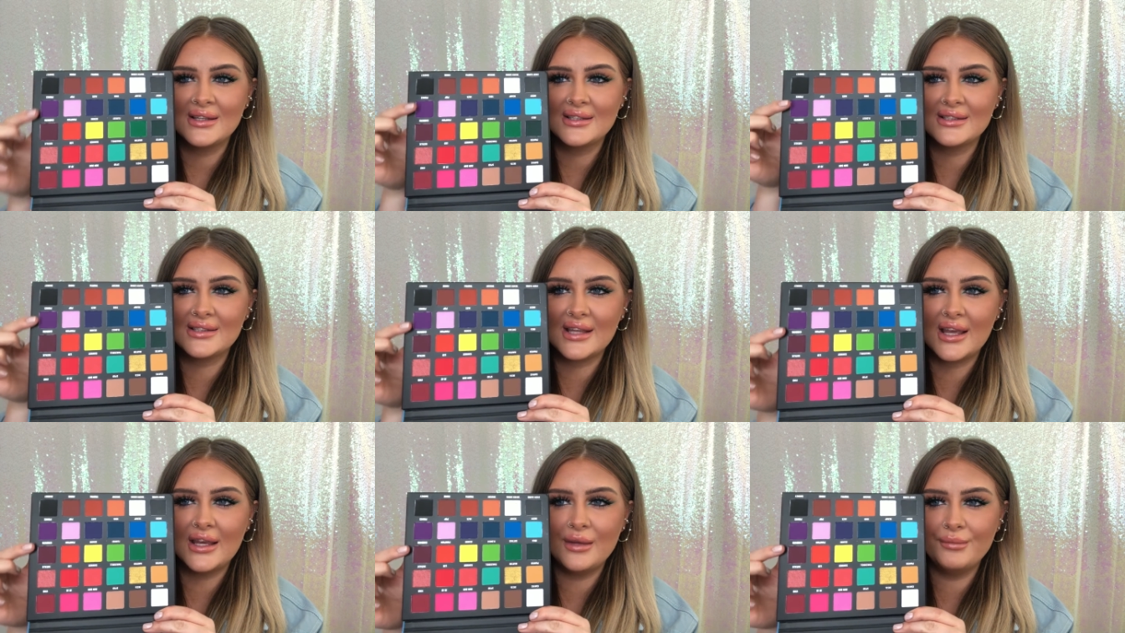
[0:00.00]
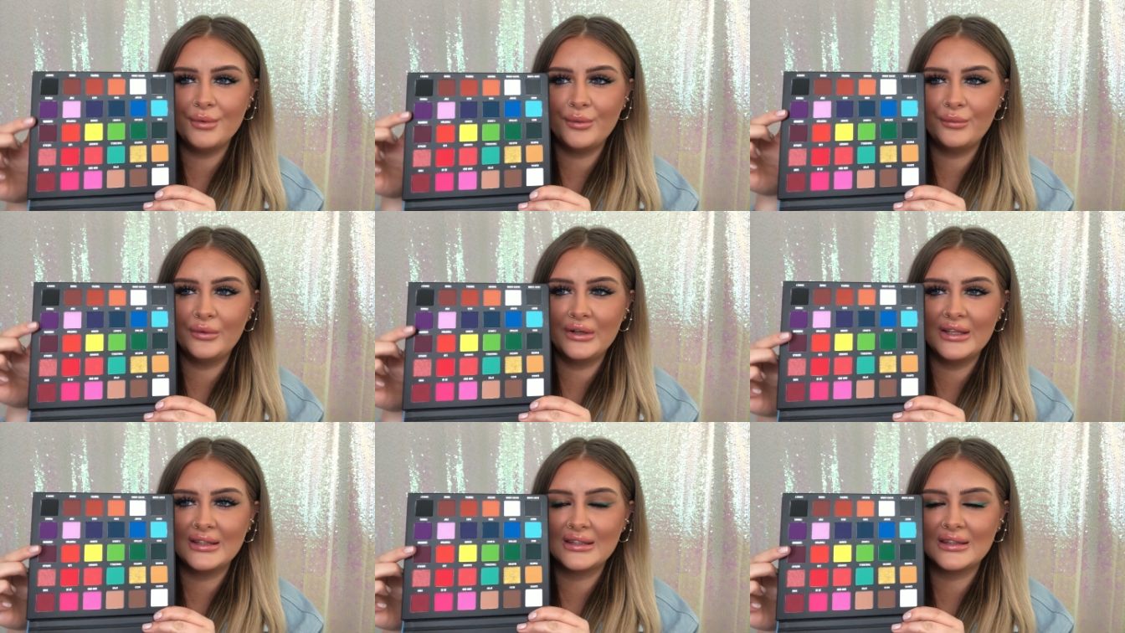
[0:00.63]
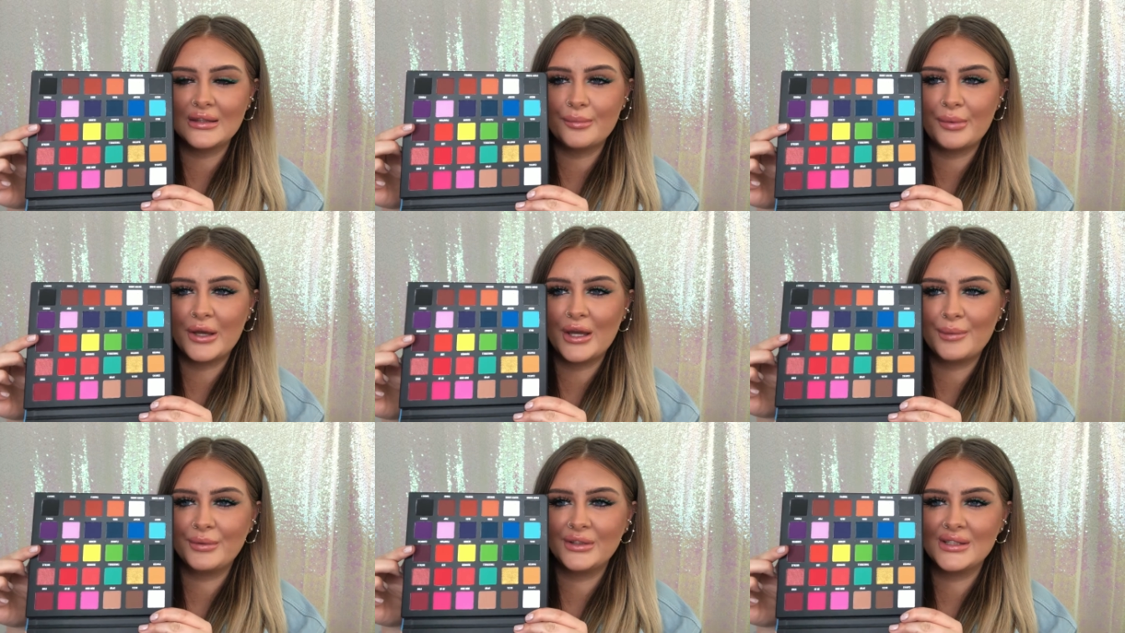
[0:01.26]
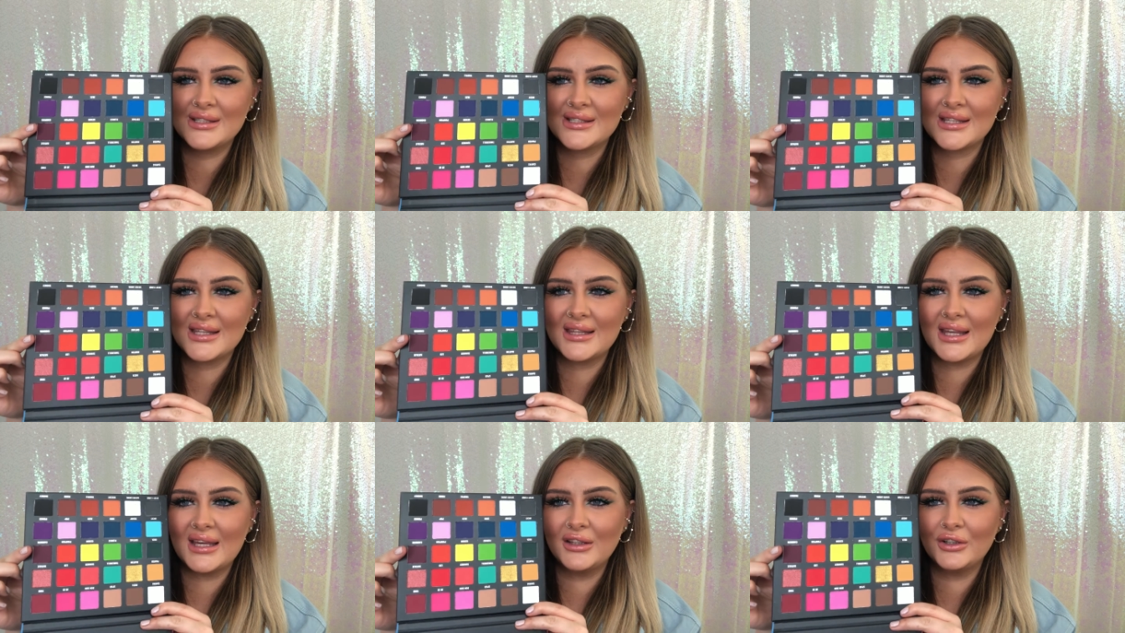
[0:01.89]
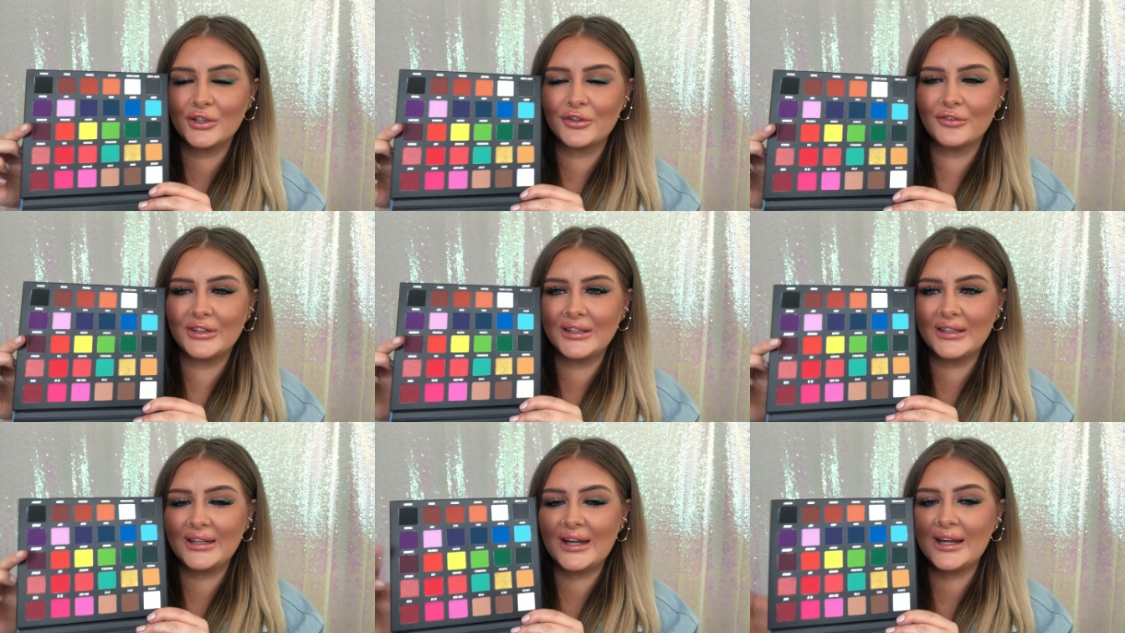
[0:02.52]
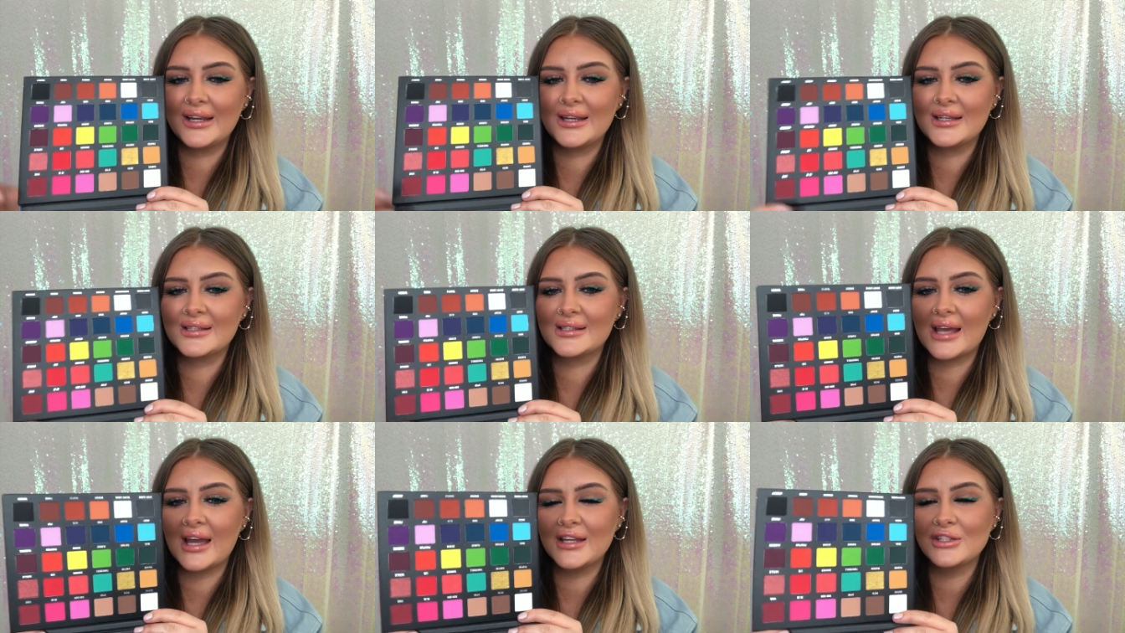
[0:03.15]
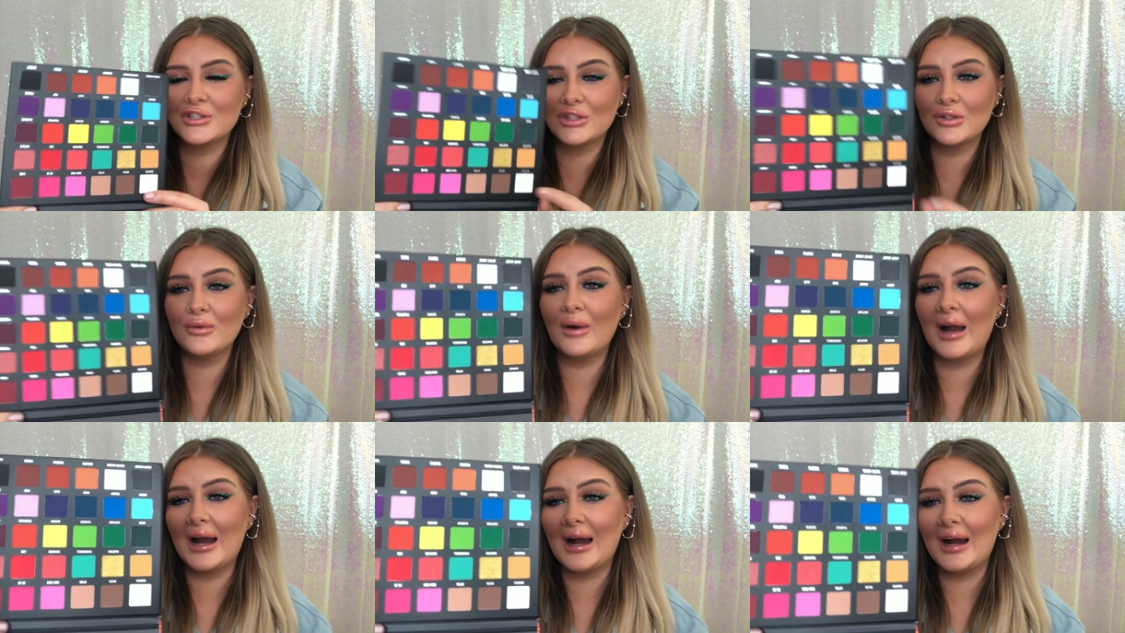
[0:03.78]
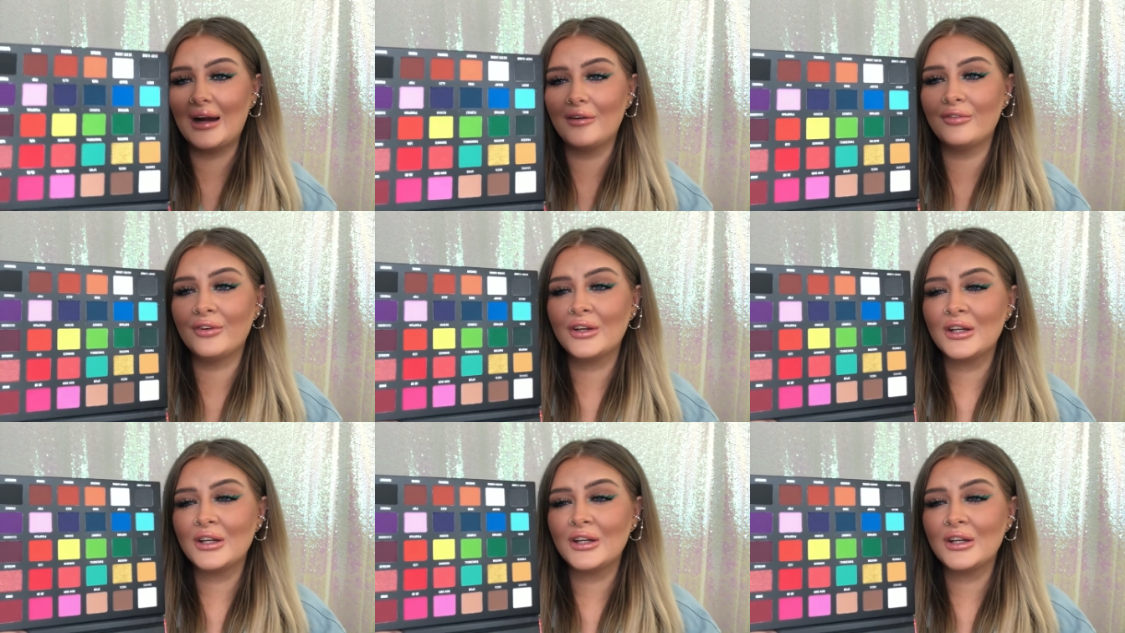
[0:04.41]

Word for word: Same with the purples, they look really nice. I do have